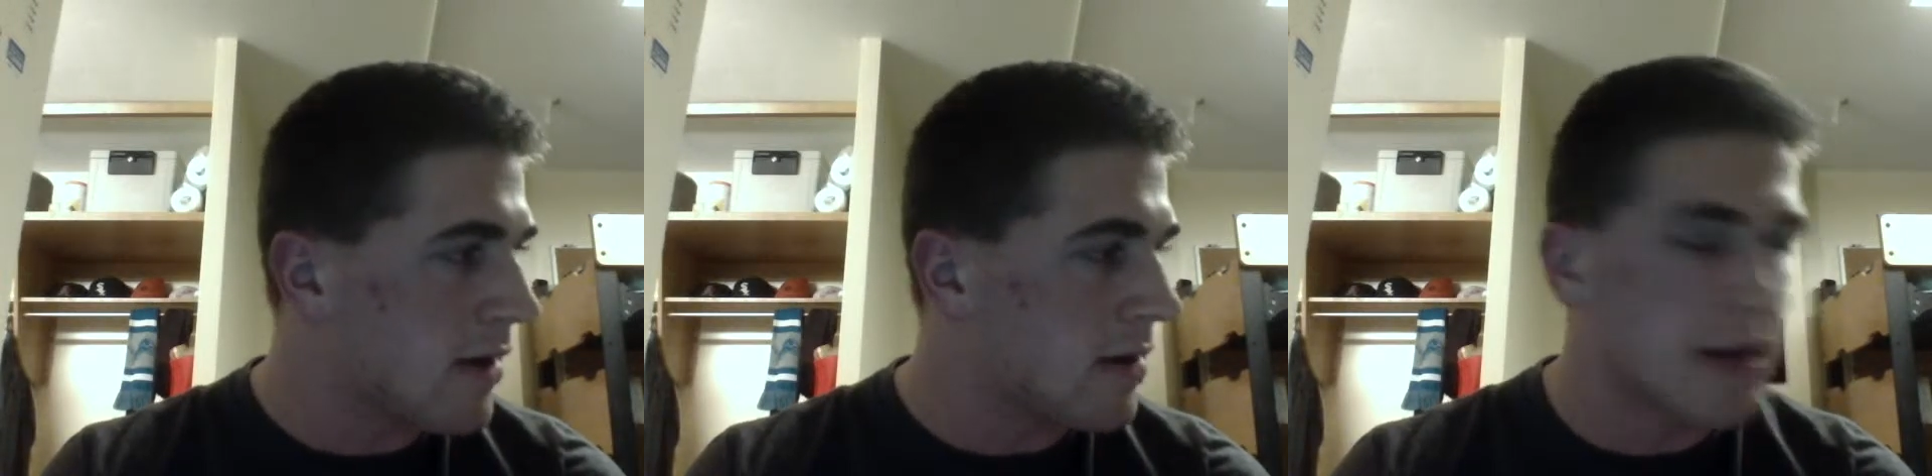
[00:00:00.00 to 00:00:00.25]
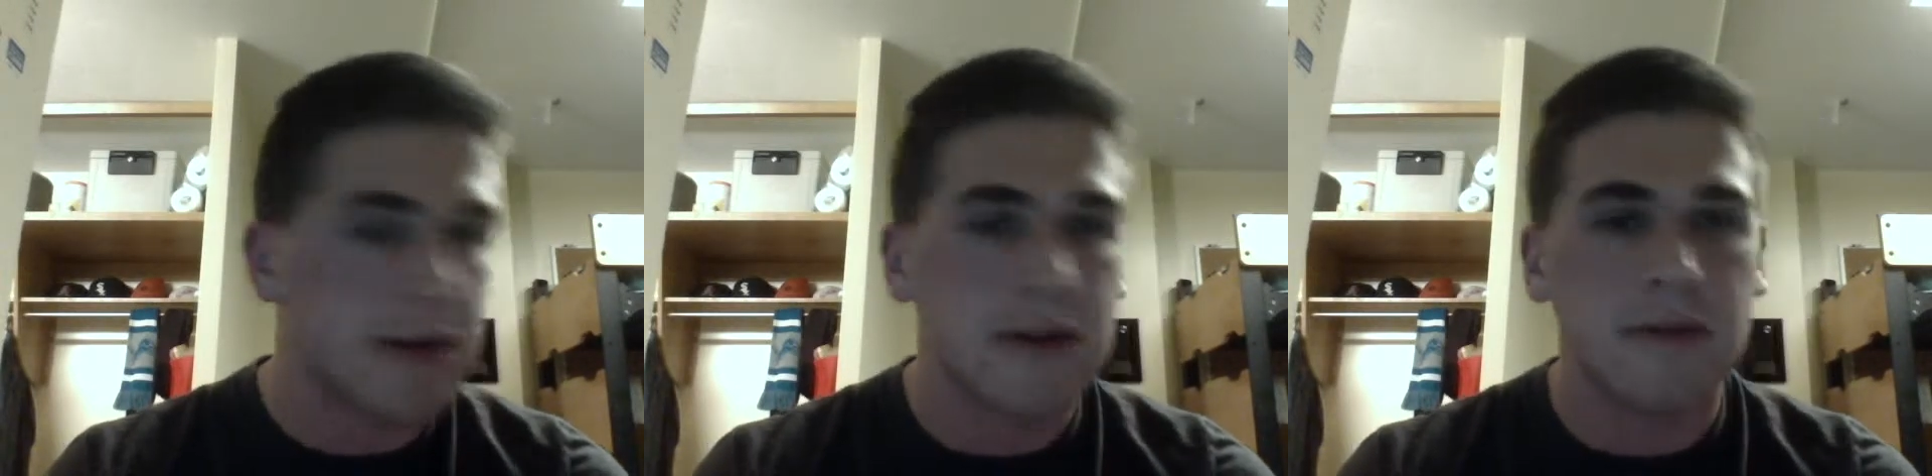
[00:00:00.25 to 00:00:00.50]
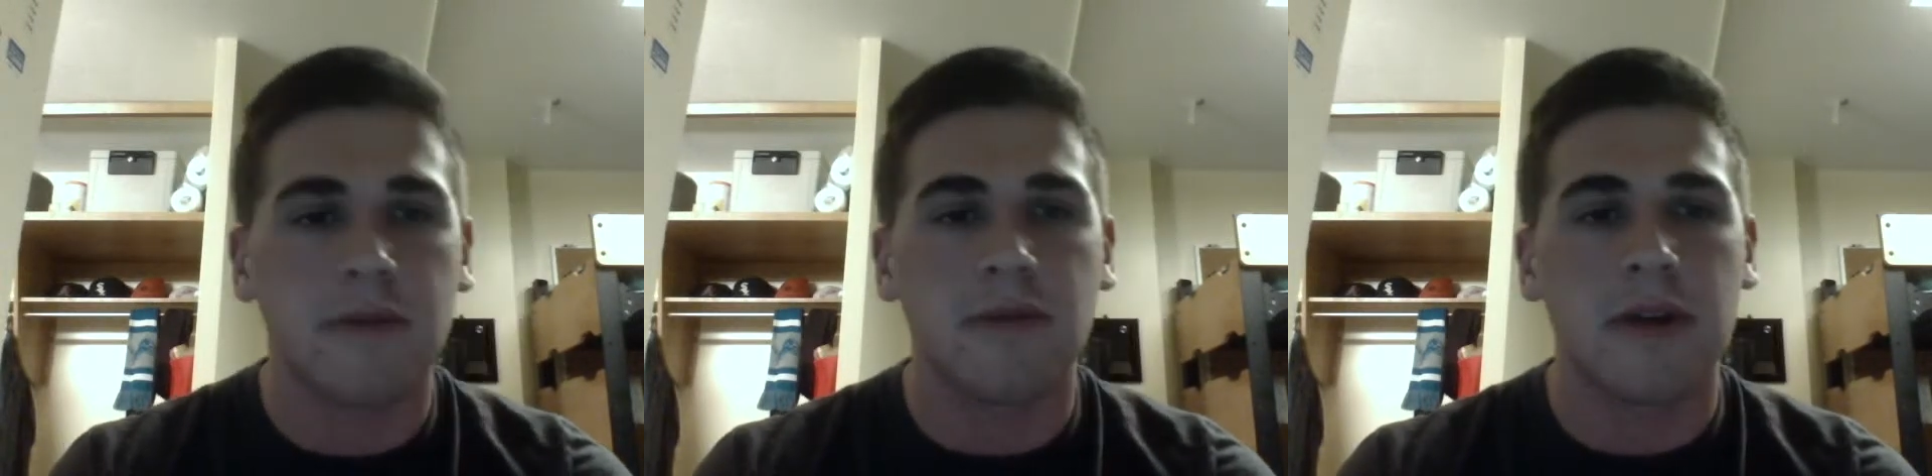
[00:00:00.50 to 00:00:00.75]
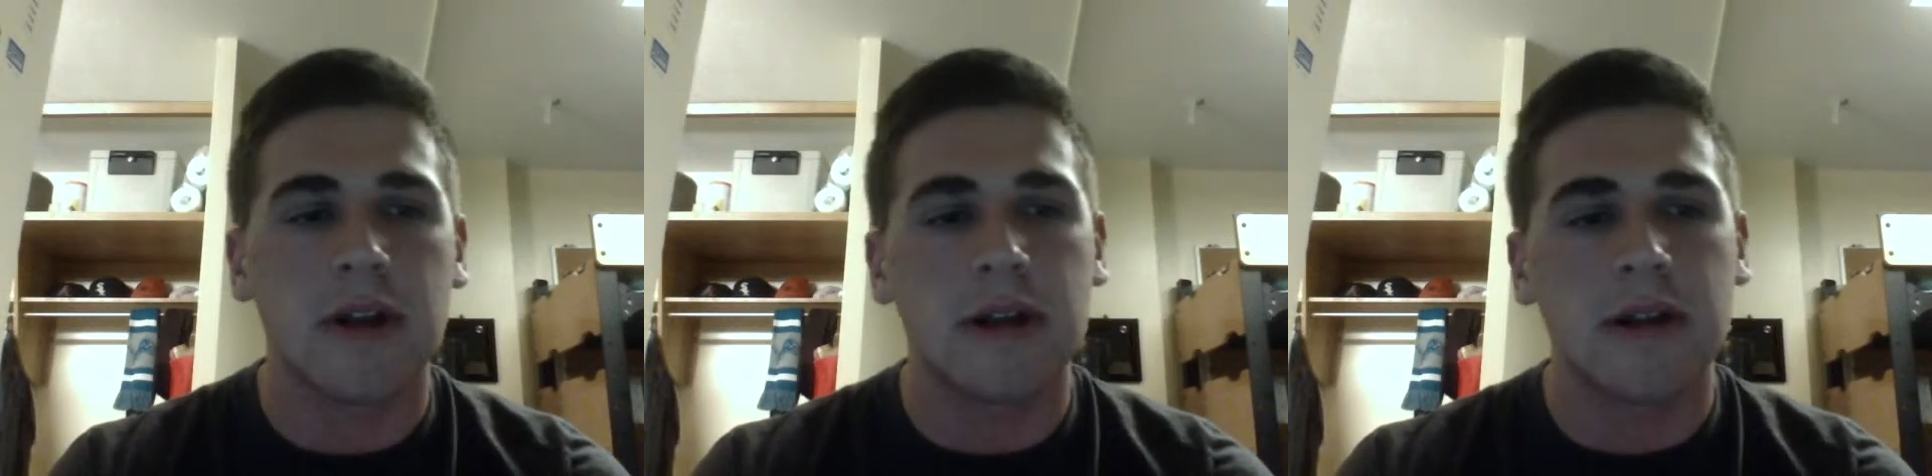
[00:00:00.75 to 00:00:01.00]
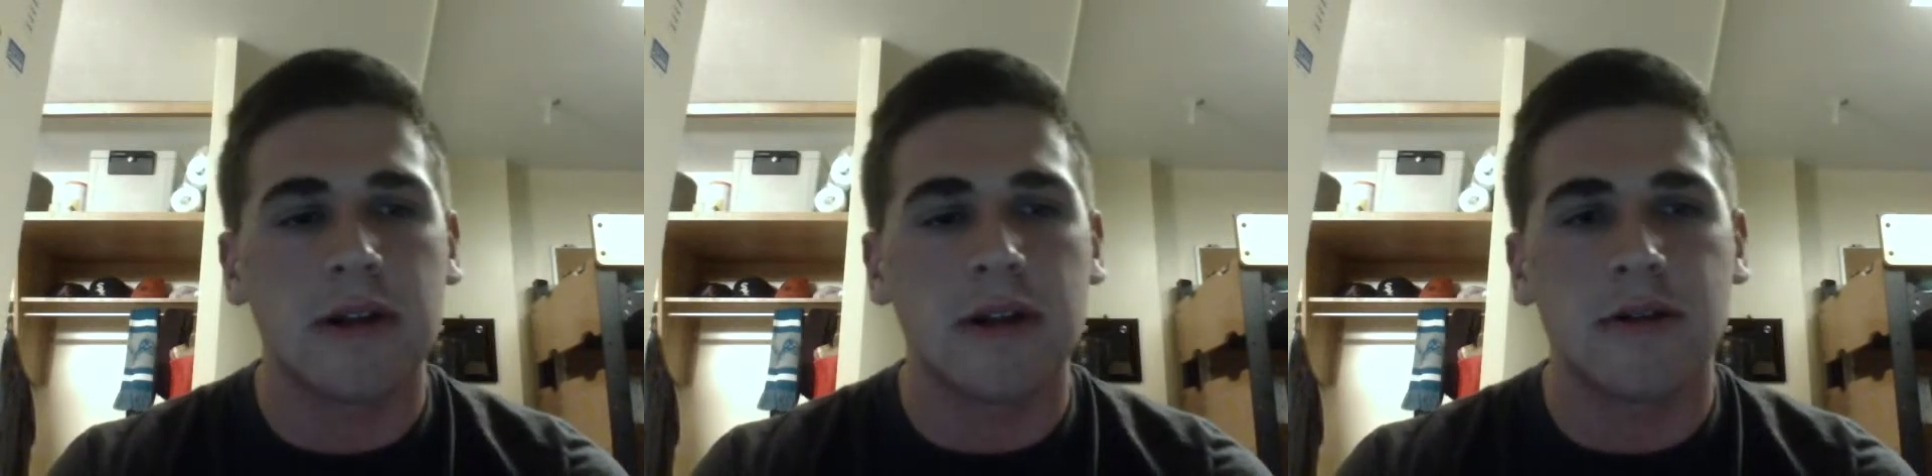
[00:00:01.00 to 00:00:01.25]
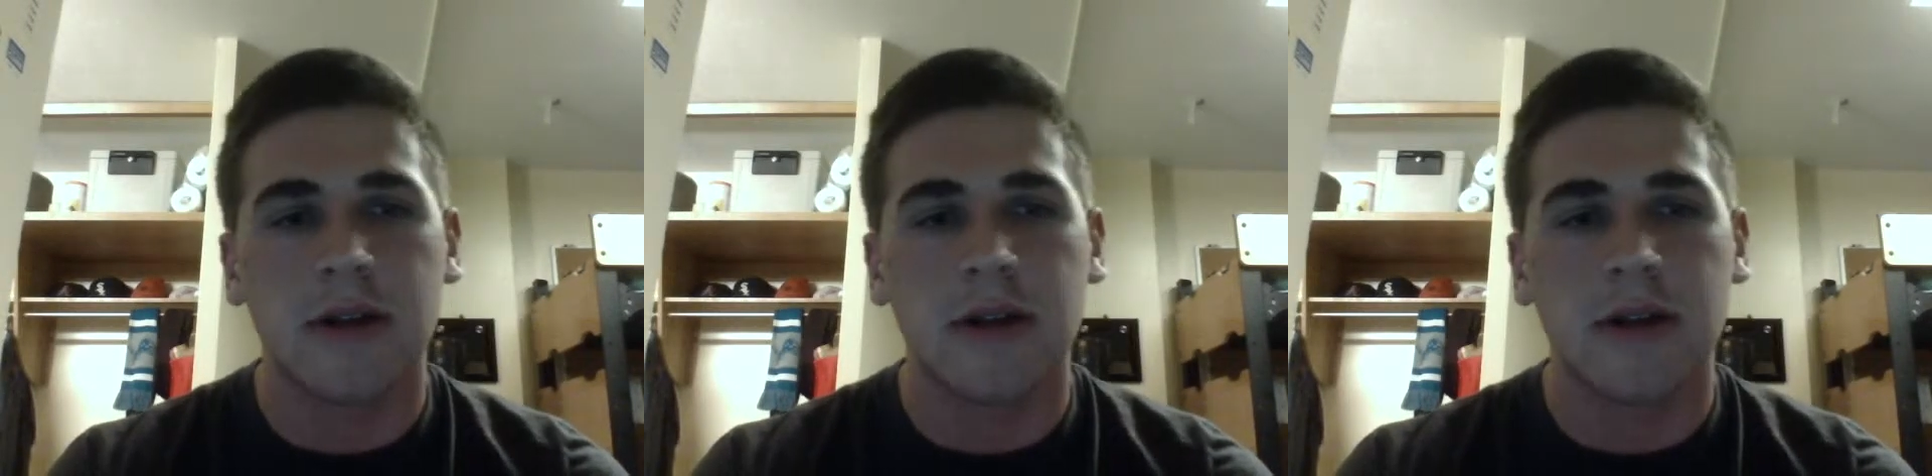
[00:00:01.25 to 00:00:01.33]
It allows for pretty easy